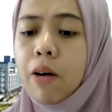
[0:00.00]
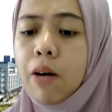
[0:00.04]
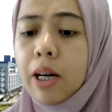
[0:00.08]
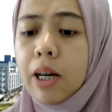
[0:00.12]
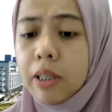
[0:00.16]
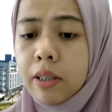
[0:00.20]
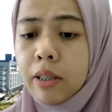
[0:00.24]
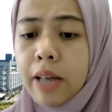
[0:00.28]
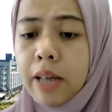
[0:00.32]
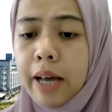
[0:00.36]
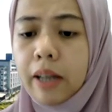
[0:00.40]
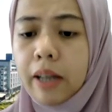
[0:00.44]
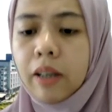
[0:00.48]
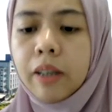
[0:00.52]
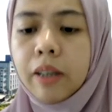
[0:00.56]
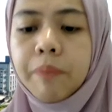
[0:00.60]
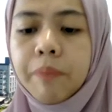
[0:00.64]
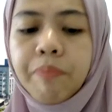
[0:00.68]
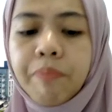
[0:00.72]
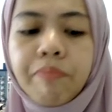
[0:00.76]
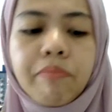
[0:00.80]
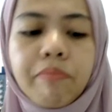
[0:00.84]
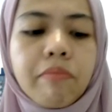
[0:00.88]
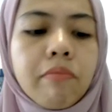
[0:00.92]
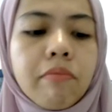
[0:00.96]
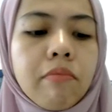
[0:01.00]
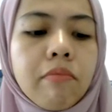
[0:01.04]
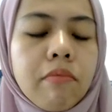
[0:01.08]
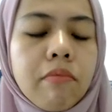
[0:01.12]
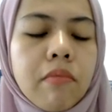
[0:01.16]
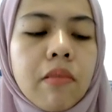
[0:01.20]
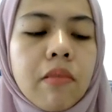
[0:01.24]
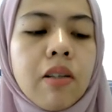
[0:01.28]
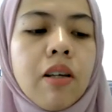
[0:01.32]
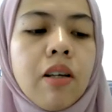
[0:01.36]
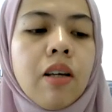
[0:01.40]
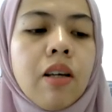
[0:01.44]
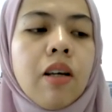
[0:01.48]
asset,
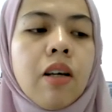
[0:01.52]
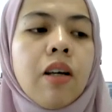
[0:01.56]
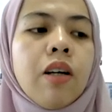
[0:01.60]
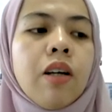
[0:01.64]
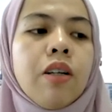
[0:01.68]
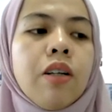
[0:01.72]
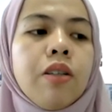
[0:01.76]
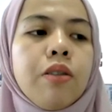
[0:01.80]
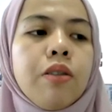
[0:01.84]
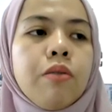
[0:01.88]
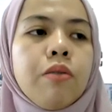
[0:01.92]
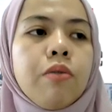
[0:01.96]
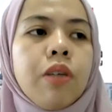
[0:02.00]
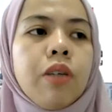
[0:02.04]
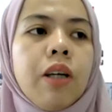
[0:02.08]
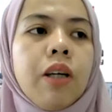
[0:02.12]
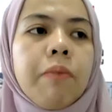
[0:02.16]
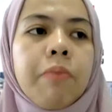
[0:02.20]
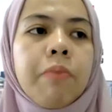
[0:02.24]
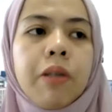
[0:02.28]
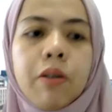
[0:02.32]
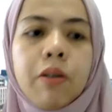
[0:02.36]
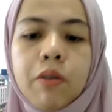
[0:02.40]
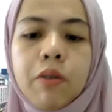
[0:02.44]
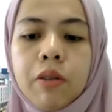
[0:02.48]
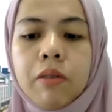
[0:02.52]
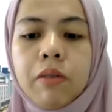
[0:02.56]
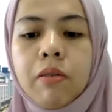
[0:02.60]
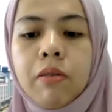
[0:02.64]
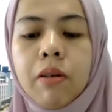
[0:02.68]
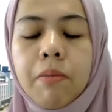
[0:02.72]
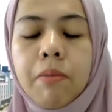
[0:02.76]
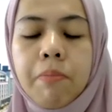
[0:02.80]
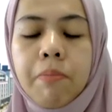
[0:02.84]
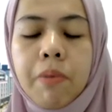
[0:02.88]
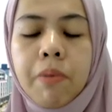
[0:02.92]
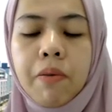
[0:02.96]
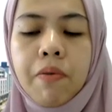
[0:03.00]
to keep the good
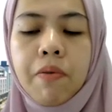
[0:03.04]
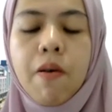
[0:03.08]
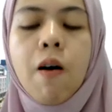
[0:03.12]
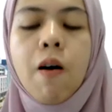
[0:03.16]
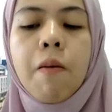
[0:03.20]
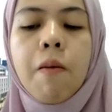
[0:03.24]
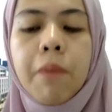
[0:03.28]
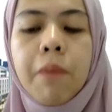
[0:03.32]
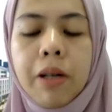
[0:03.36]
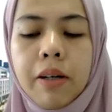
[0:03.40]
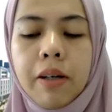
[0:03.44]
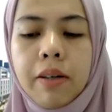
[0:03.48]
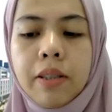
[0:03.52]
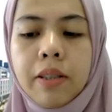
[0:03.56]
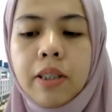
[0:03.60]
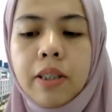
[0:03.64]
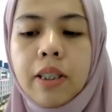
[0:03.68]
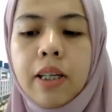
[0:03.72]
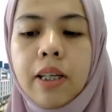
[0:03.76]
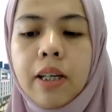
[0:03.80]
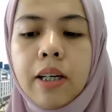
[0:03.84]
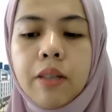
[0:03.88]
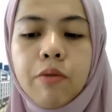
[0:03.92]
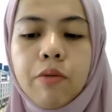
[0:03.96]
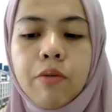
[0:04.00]
performance,